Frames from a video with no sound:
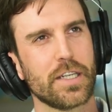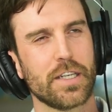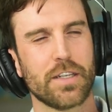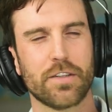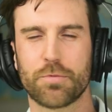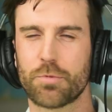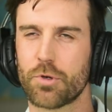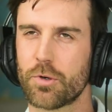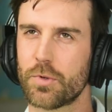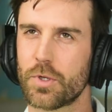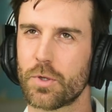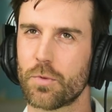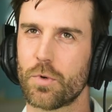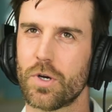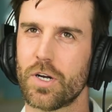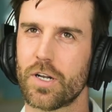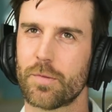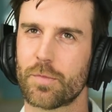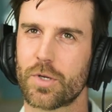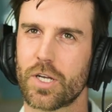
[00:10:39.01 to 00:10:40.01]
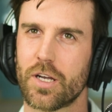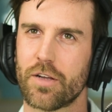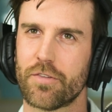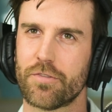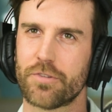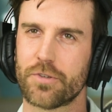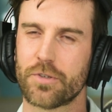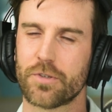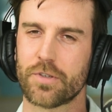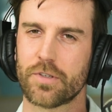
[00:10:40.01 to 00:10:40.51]
It's probably the word I'm
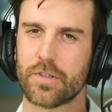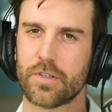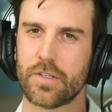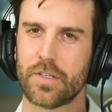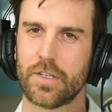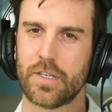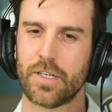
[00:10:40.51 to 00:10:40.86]
going for.